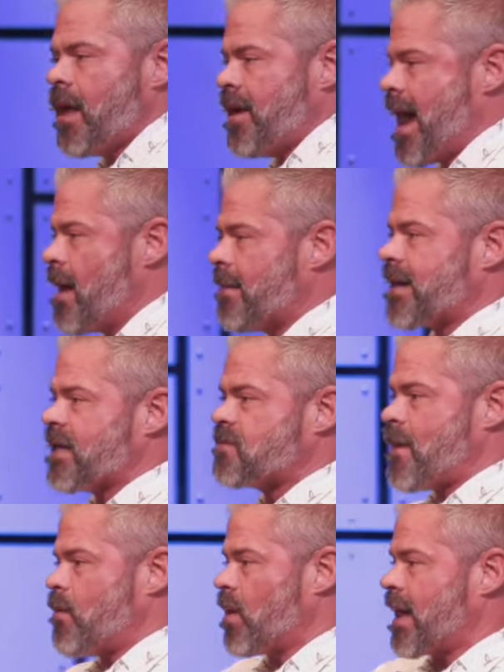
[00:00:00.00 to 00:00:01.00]
not because
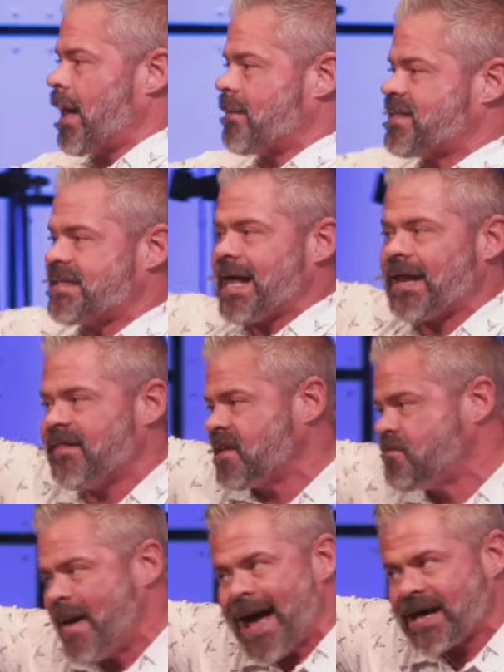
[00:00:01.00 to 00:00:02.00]
people got upset at
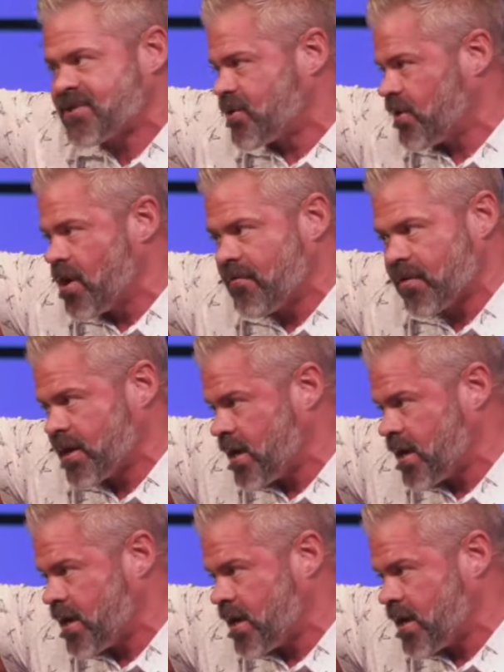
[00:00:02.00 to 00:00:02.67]
this pastor over